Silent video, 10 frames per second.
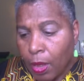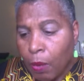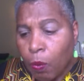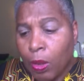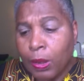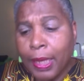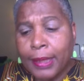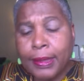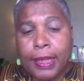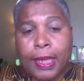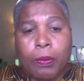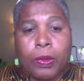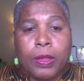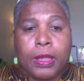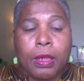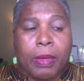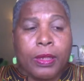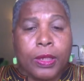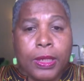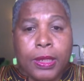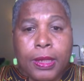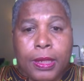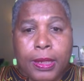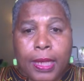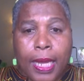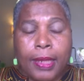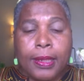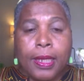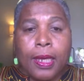One last thing I want to say about Jesus is that